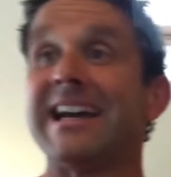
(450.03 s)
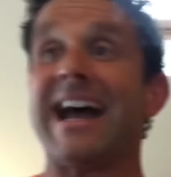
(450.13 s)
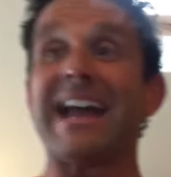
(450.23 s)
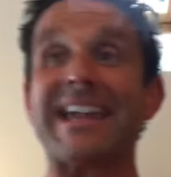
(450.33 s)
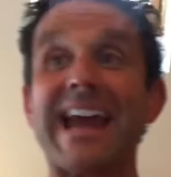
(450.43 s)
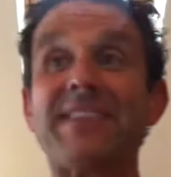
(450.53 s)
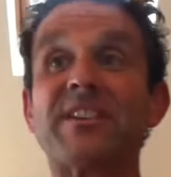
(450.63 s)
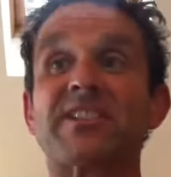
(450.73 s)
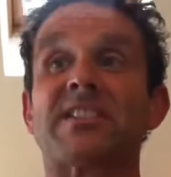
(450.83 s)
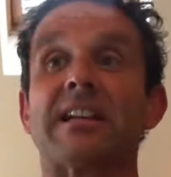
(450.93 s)
Again,
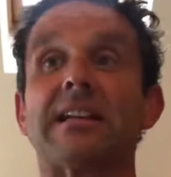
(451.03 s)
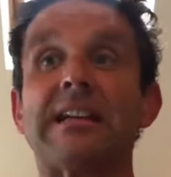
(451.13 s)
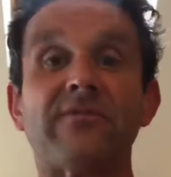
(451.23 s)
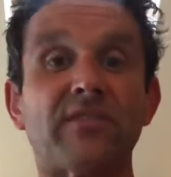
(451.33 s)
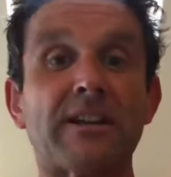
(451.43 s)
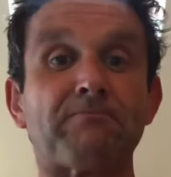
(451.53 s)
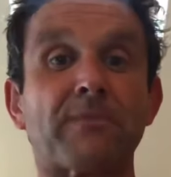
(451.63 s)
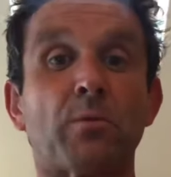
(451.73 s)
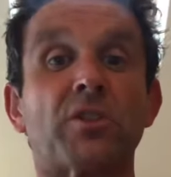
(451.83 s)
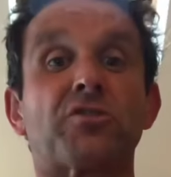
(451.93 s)
this is a leaflet.
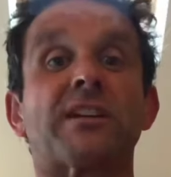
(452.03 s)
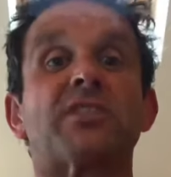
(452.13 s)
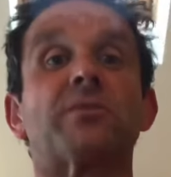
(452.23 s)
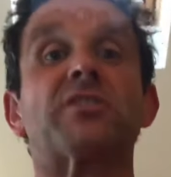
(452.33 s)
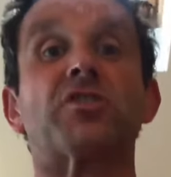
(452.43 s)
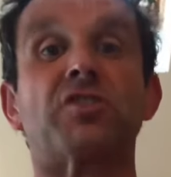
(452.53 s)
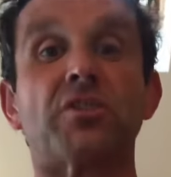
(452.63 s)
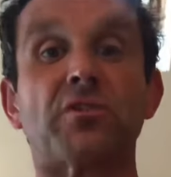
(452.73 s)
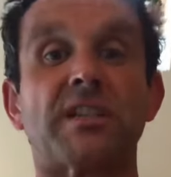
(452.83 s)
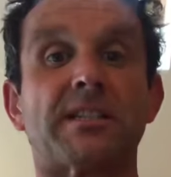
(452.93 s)
We're trying to
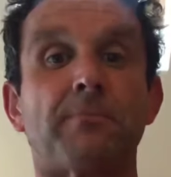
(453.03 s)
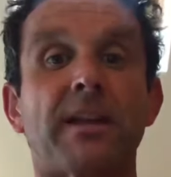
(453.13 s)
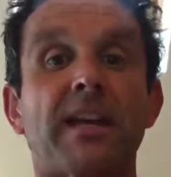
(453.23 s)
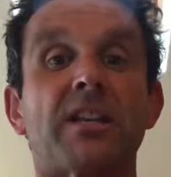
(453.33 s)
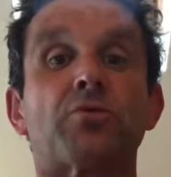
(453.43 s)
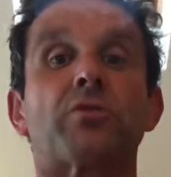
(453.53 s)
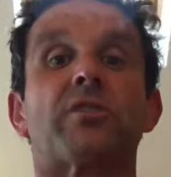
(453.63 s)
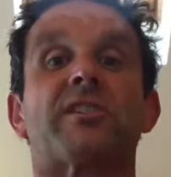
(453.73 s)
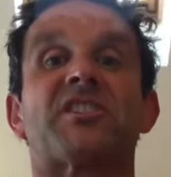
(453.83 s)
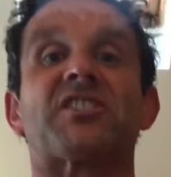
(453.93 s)
introduce it to beginners. We're trying
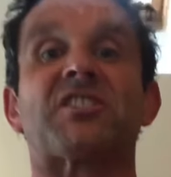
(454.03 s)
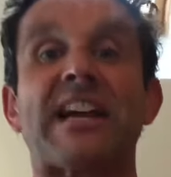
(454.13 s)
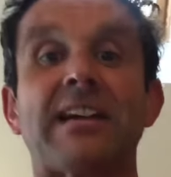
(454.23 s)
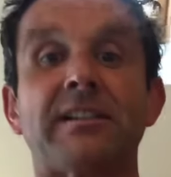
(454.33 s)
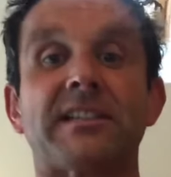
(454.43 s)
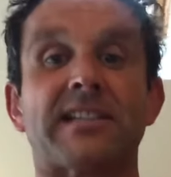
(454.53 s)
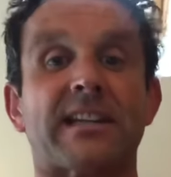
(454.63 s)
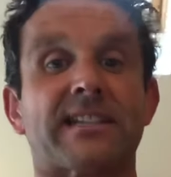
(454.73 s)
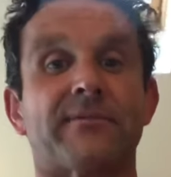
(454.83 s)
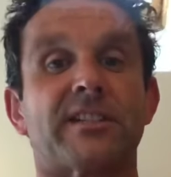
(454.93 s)
to sell this
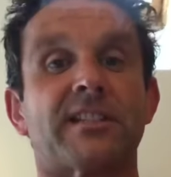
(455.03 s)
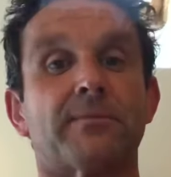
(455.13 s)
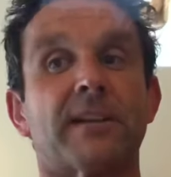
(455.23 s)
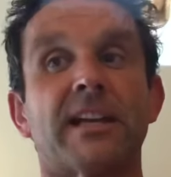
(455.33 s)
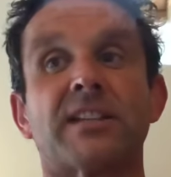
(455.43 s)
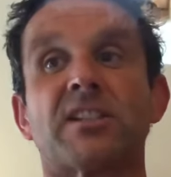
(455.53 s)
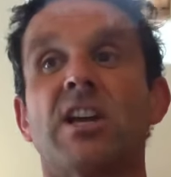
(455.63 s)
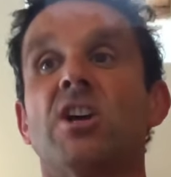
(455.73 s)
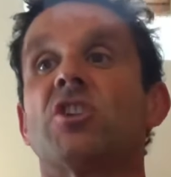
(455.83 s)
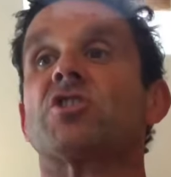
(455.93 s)
activity to beginners.
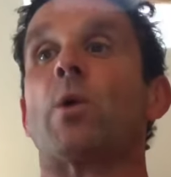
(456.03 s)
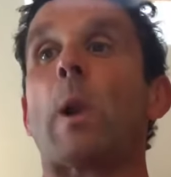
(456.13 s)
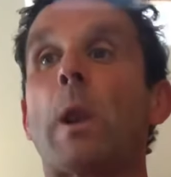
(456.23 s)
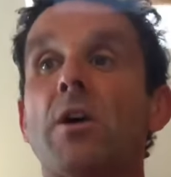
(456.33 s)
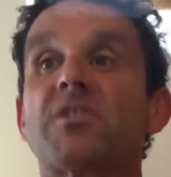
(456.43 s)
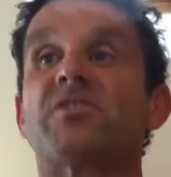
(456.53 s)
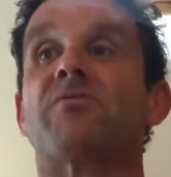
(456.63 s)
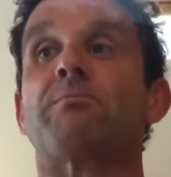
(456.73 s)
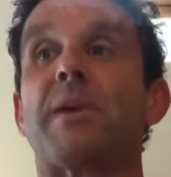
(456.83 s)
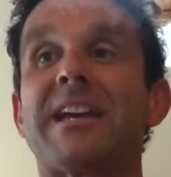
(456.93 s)
So lots
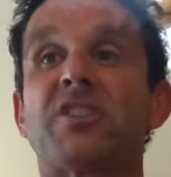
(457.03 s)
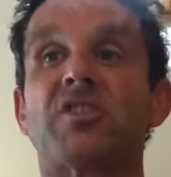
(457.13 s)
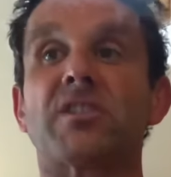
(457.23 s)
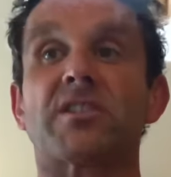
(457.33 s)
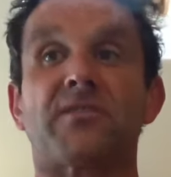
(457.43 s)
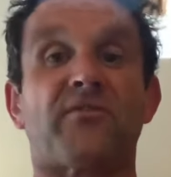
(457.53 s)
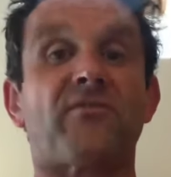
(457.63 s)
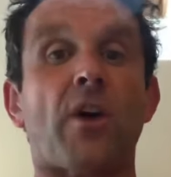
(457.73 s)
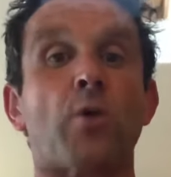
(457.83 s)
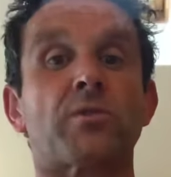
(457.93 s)
of pictures,
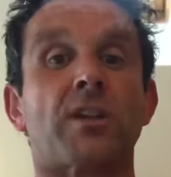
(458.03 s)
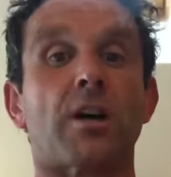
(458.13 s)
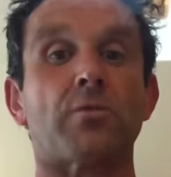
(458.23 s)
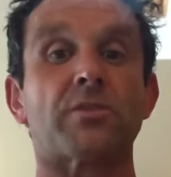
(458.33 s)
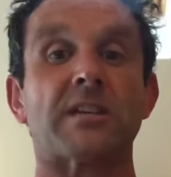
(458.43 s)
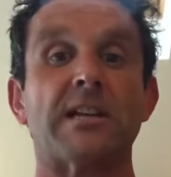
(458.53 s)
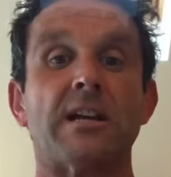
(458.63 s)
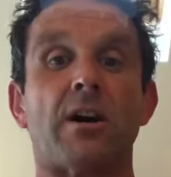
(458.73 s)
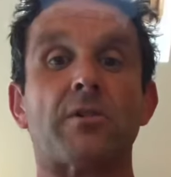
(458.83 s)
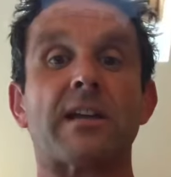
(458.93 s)
photos,
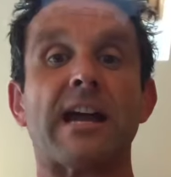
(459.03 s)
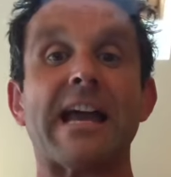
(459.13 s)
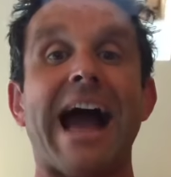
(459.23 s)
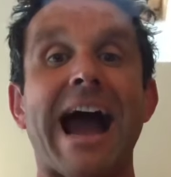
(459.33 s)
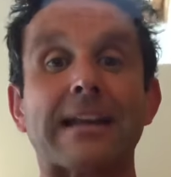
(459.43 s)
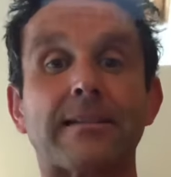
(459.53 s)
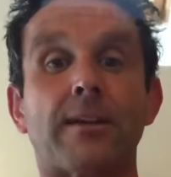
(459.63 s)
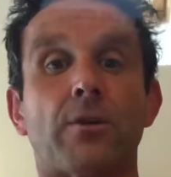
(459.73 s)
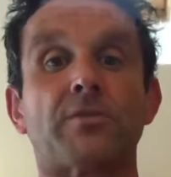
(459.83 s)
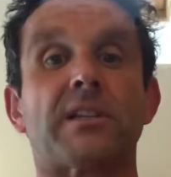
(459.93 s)
okay, add
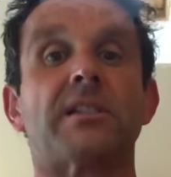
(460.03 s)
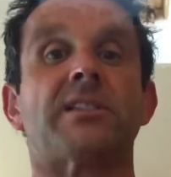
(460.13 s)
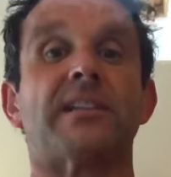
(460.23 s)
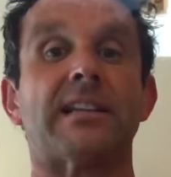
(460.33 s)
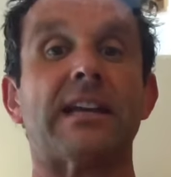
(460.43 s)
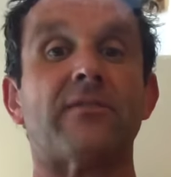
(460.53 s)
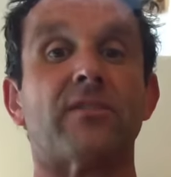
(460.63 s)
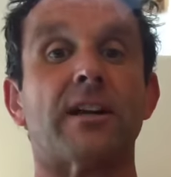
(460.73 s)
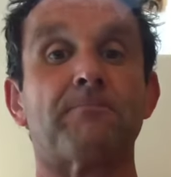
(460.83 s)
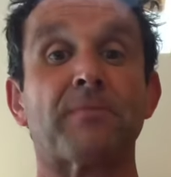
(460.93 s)
those into your
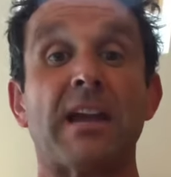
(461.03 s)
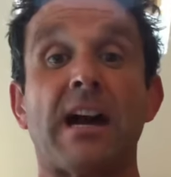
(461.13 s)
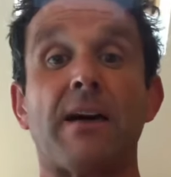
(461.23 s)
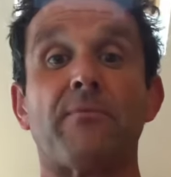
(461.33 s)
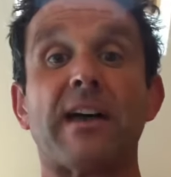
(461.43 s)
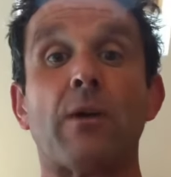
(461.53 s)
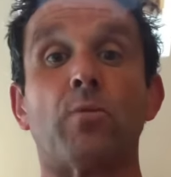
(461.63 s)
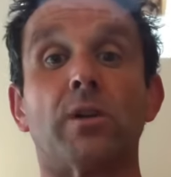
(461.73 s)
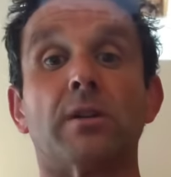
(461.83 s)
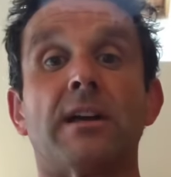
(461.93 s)
leaflet, and that
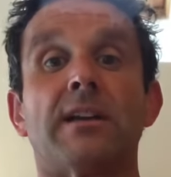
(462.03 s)
will